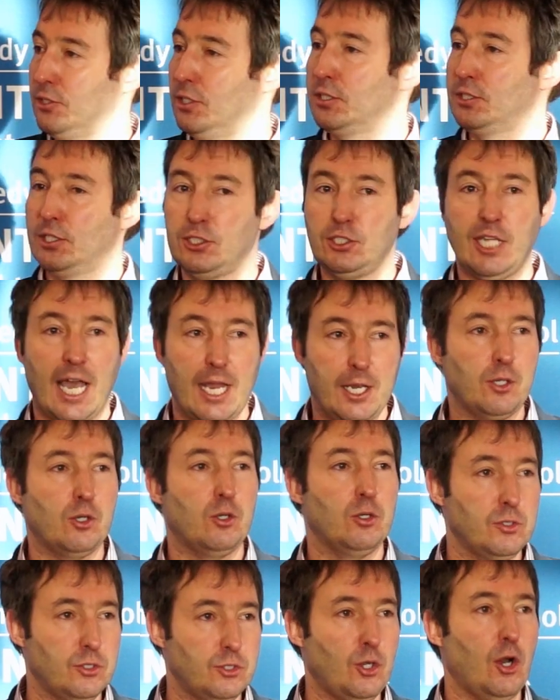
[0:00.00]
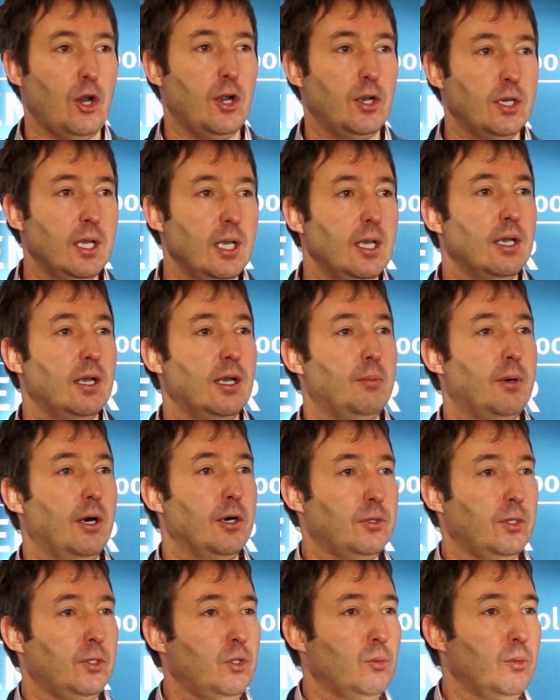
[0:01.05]
So it's a standing concern
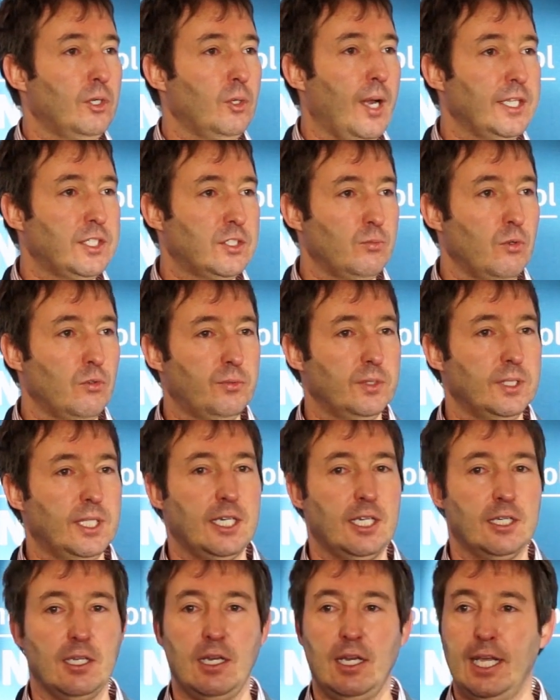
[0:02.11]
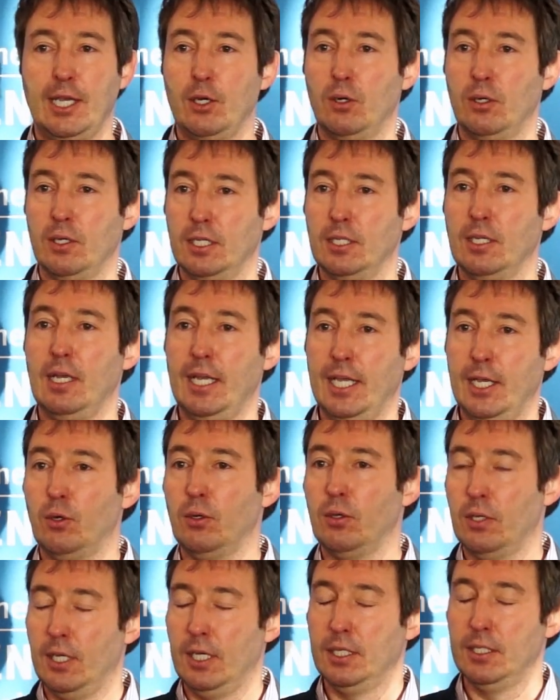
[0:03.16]
about the human rights movement that in a
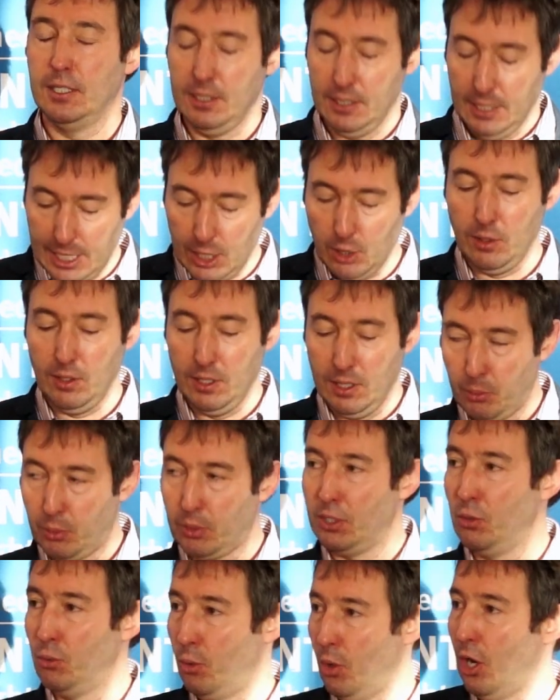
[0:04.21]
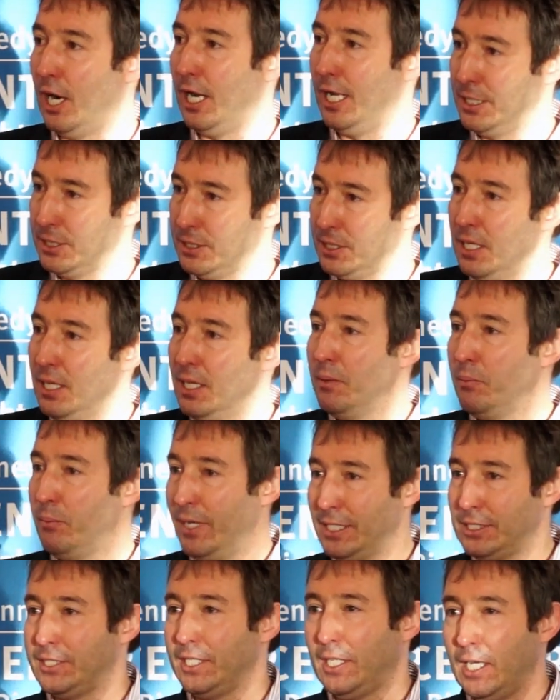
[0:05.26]
neoliberal world,
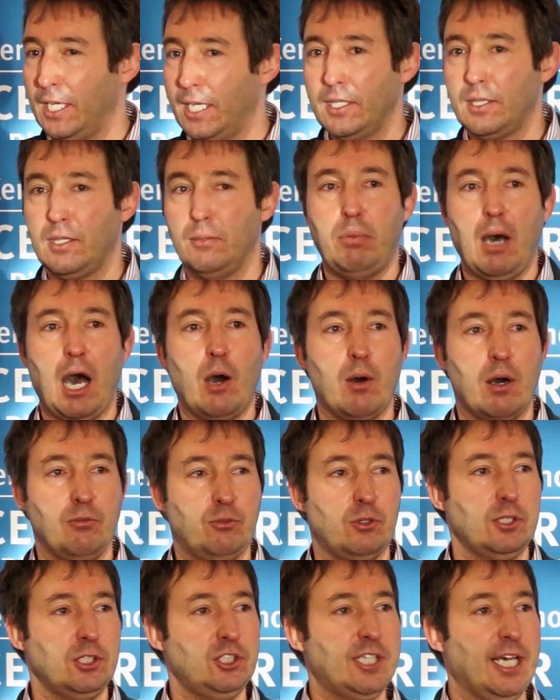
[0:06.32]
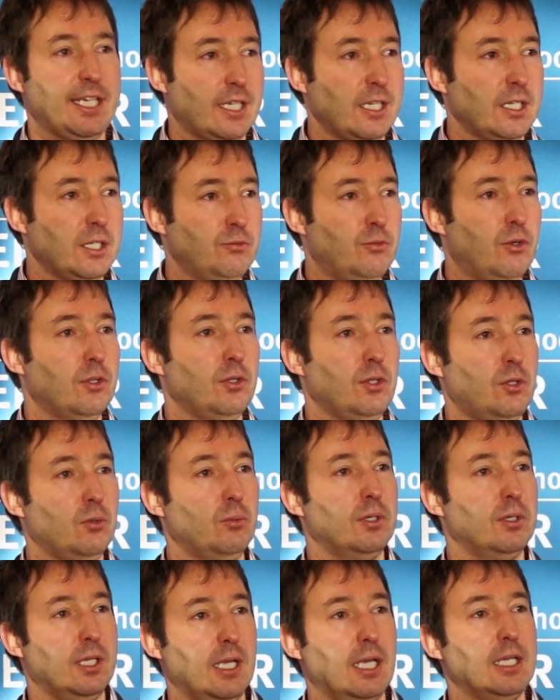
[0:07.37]
basically the powerful settled for
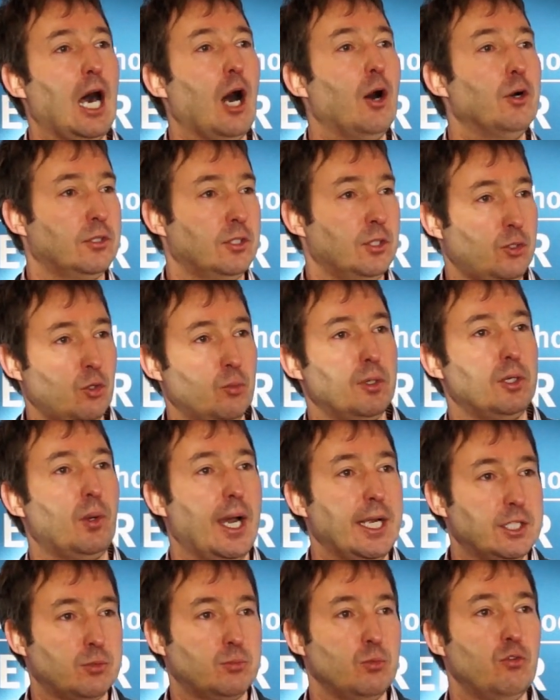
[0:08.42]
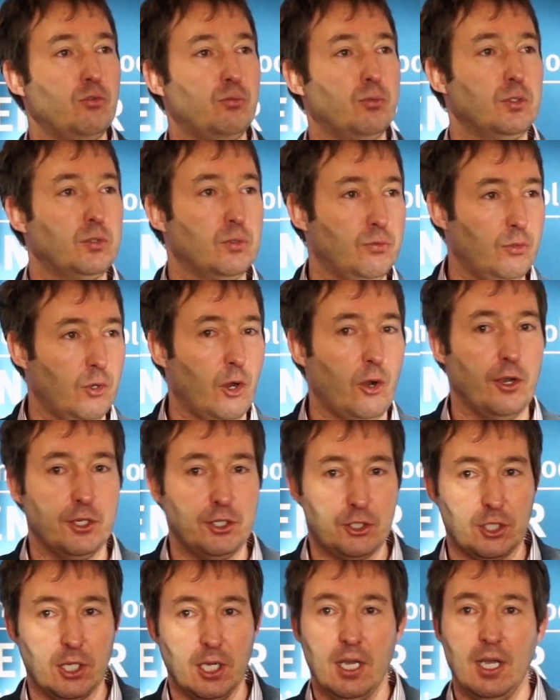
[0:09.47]
allowed the human rights movement to
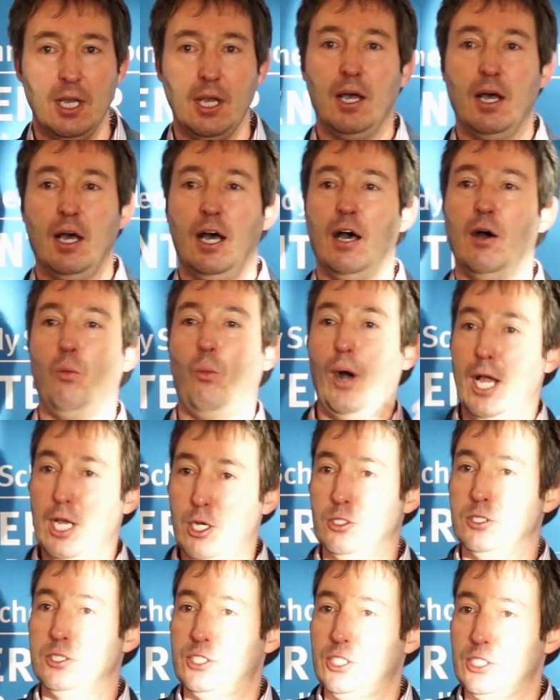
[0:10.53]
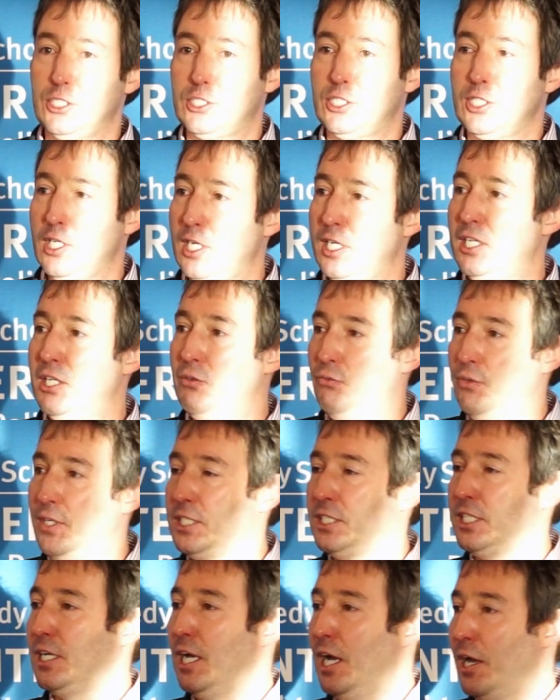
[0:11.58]
flourish while consistently
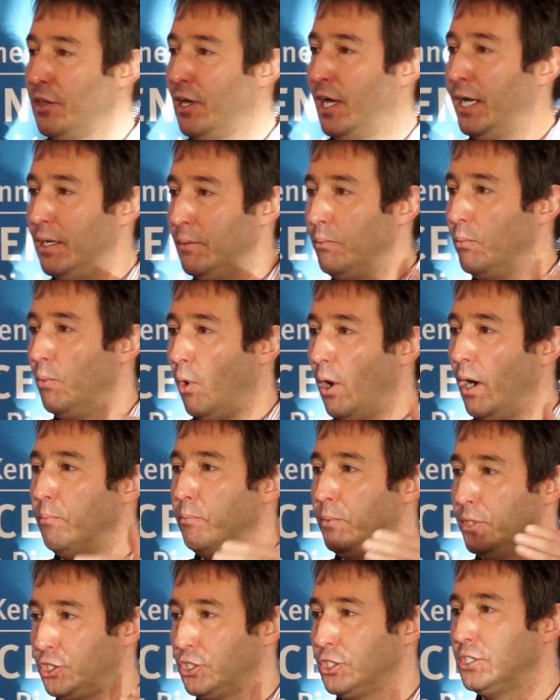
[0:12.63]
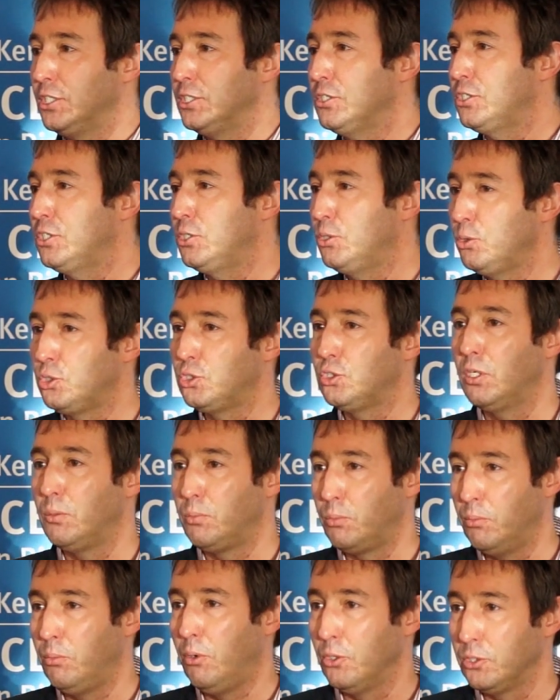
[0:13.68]
defeating other more ambitious institutional
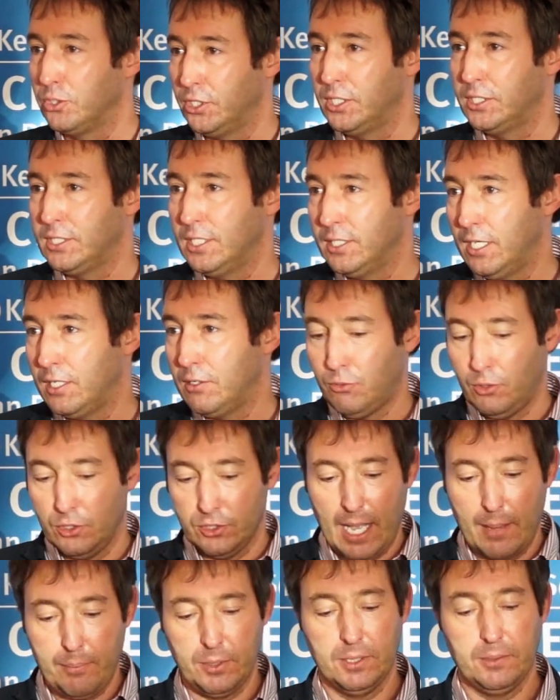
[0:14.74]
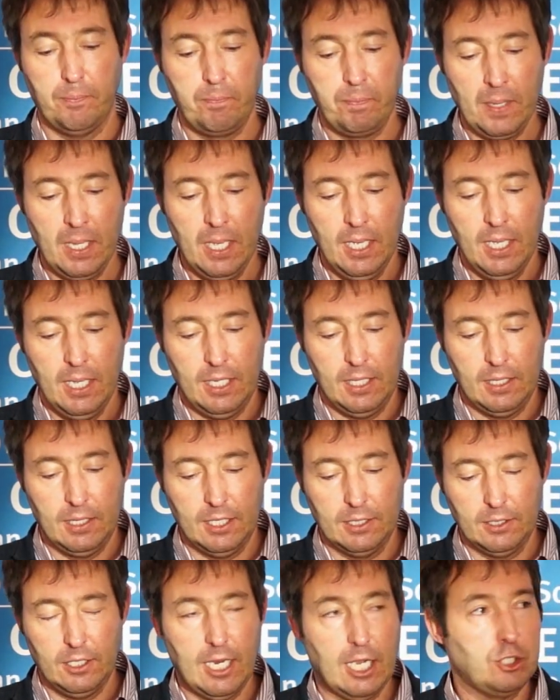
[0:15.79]
proposals, and that of course happened in the
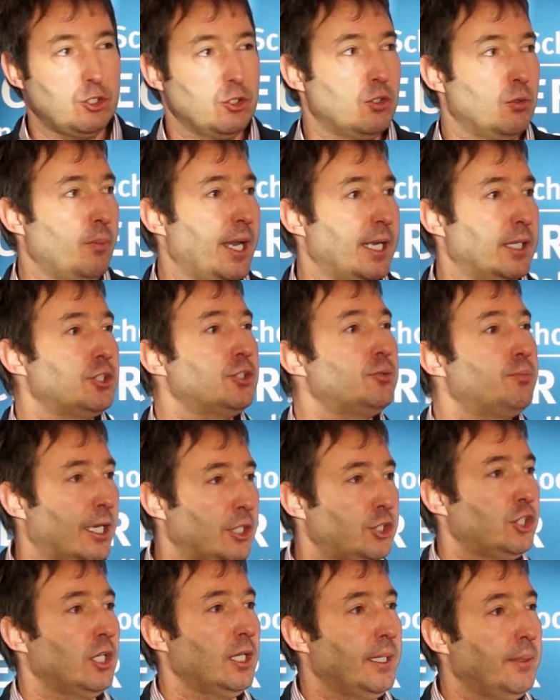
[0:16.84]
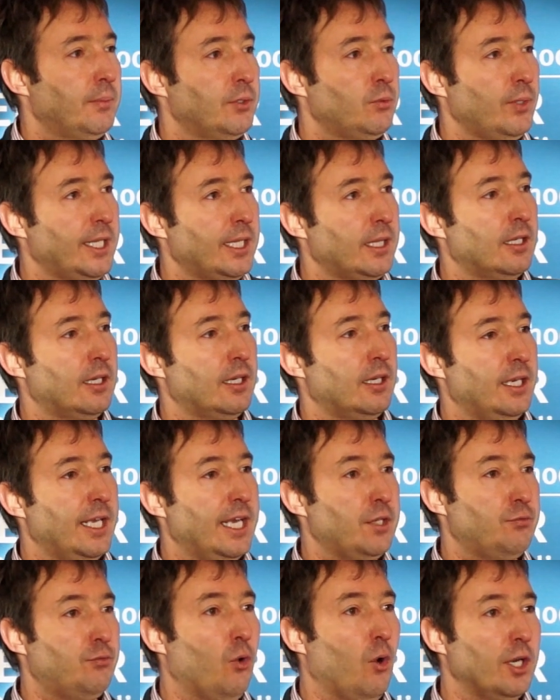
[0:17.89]
international domain, especially between the
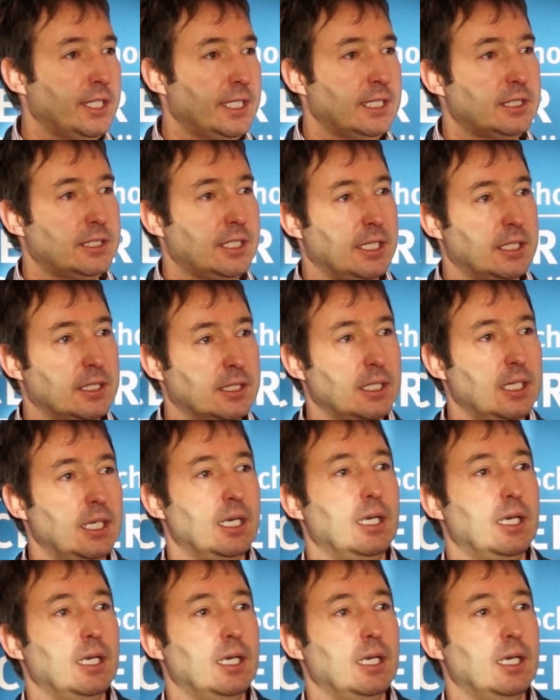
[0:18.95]
late 40s and